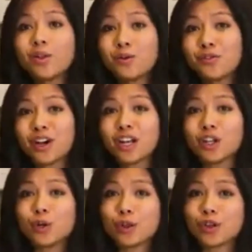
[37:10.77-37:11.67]
that we've got a
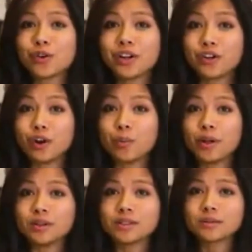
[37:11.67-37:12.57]
little theory under our
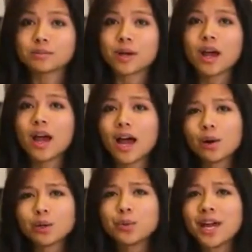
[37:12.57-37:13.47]
belts, how
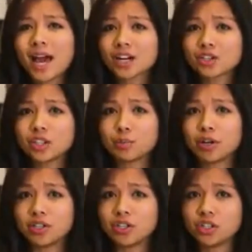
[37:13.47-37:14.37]
can we actually
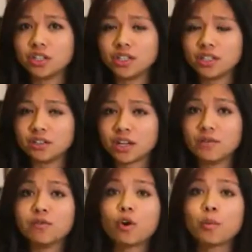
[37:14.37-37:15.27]
partition a disk
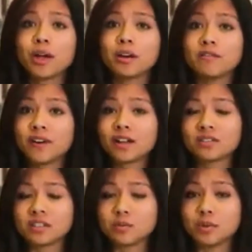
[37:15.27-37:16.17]
and format a file
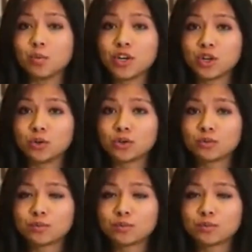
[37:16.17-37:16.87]
system in Windows?